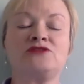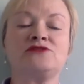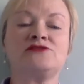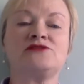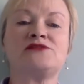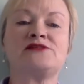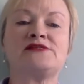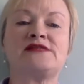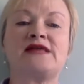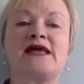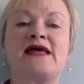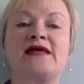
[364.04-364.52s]

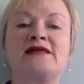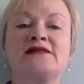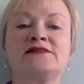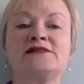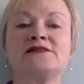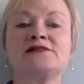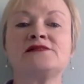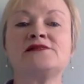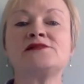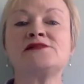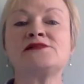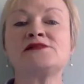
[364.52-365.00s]

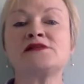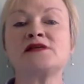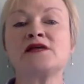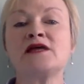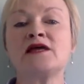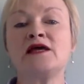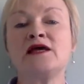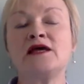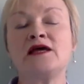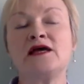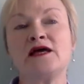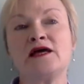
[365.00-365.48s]
standards,
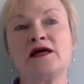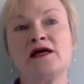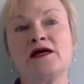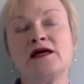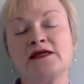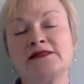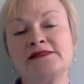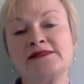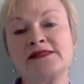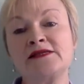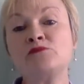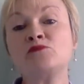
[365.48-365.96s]

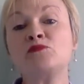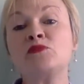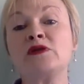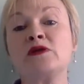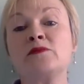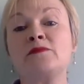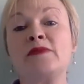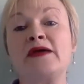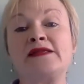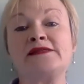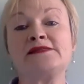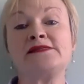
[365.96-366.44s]
and
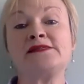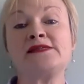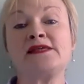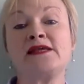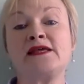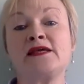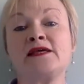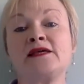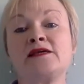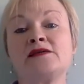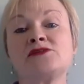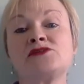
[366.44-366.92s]

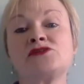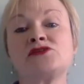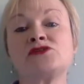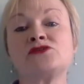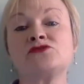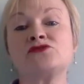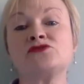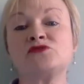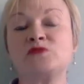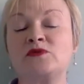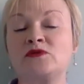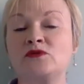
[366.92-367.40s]
implementing
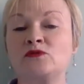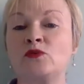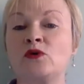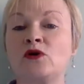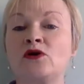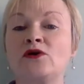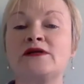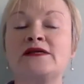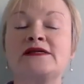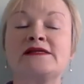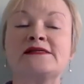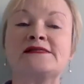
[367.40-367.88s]
suitable
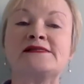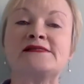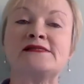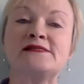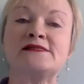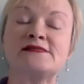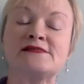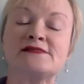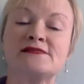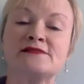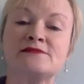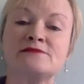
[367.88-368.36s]
working
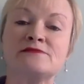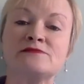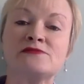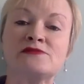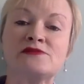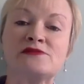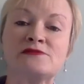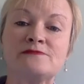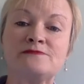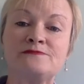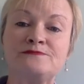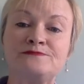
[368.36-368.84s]
systems.